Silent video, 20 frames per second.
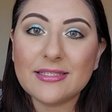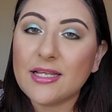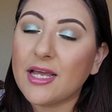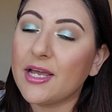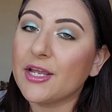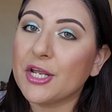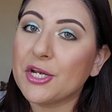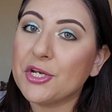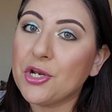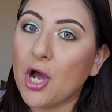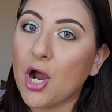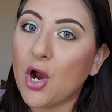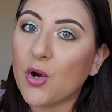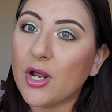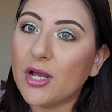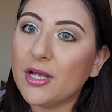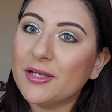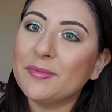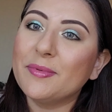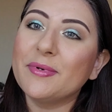
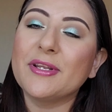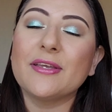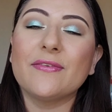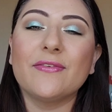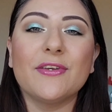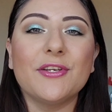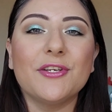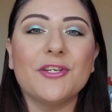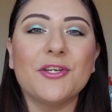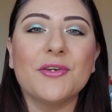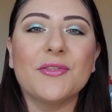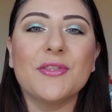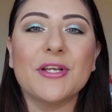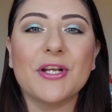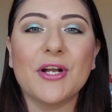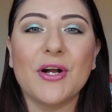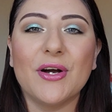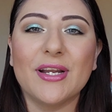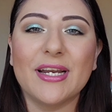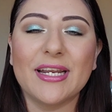sayonara but if you do then
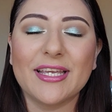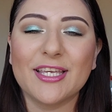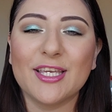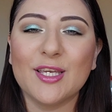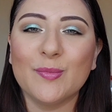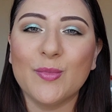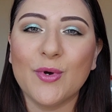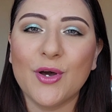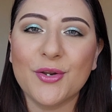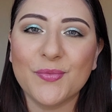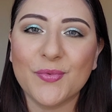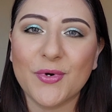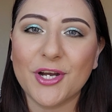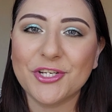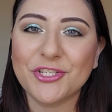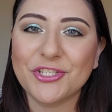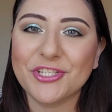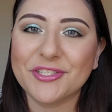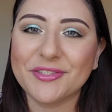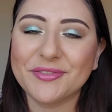go ahead and keep on
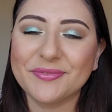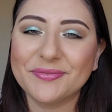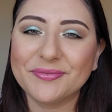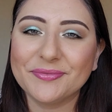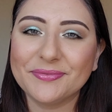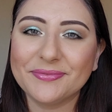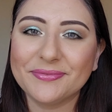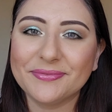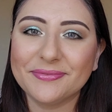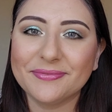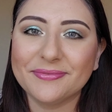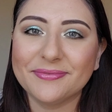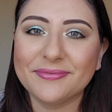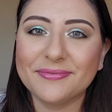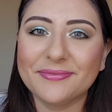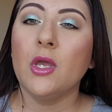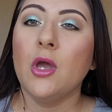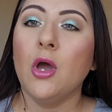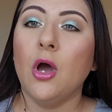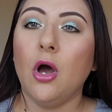watching
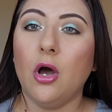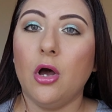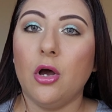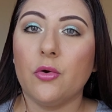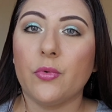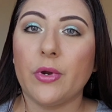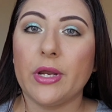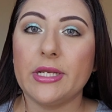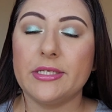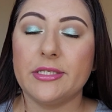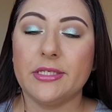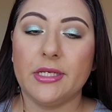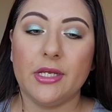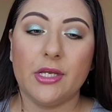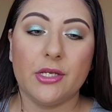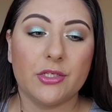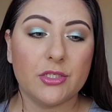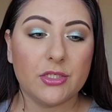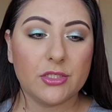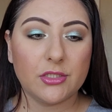Alrighty,
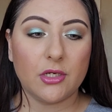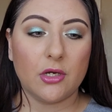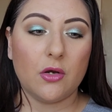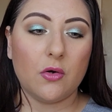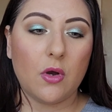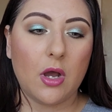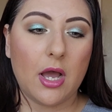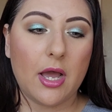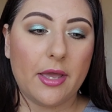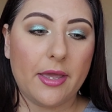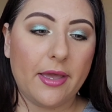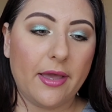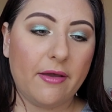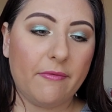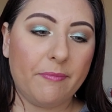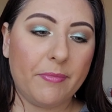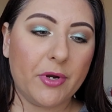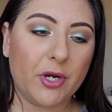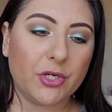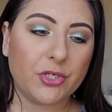so I
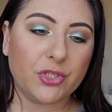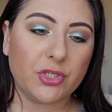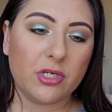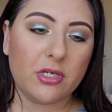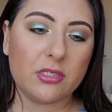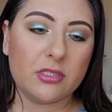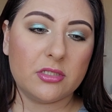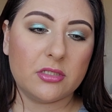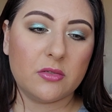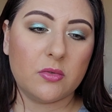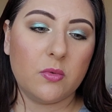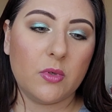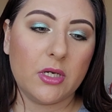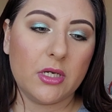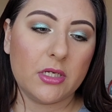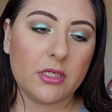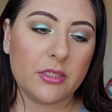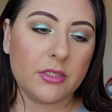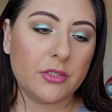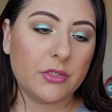have purchased
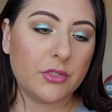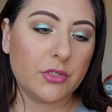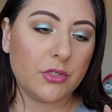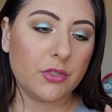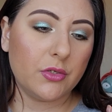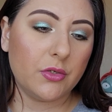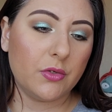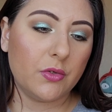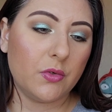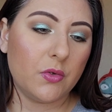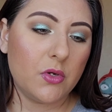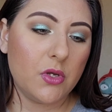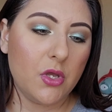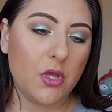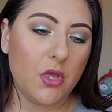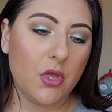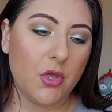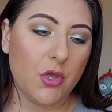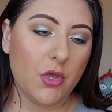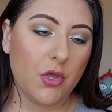one, two,
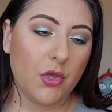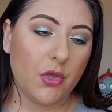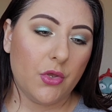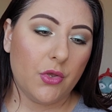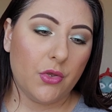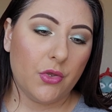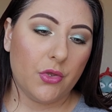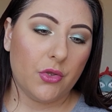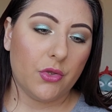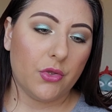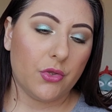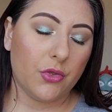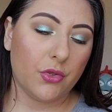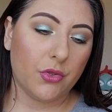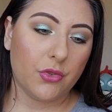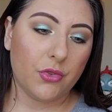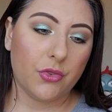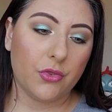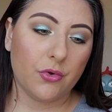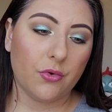
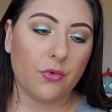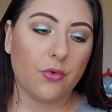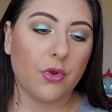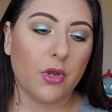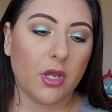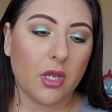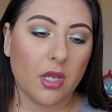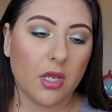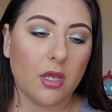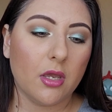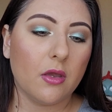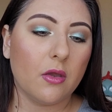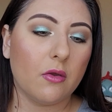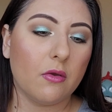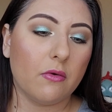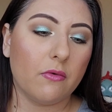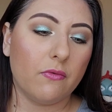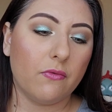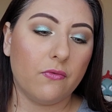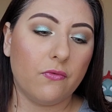
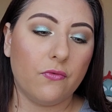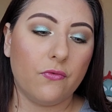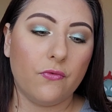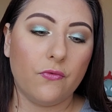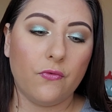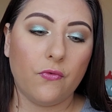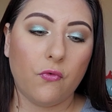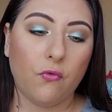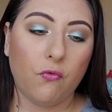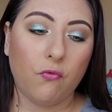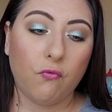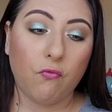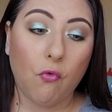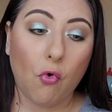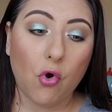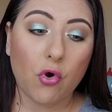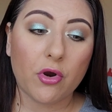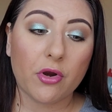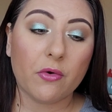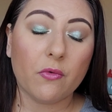three,
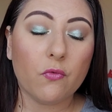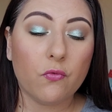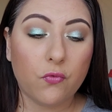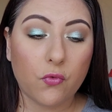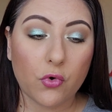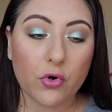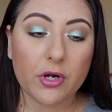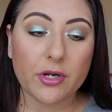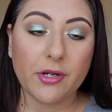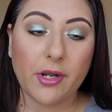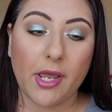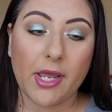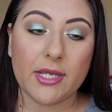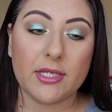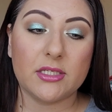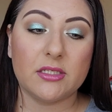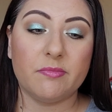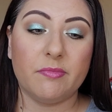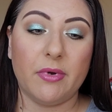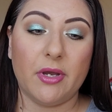four, four
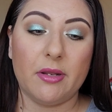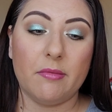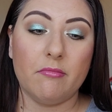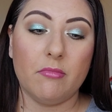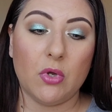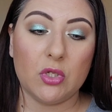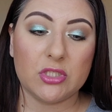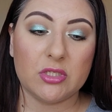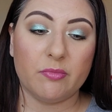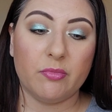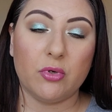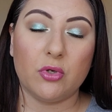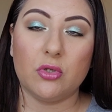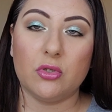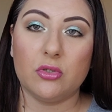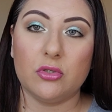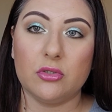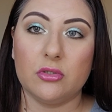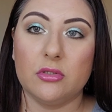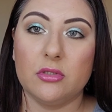days, but
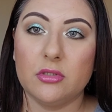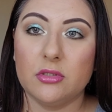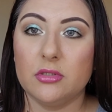multiple,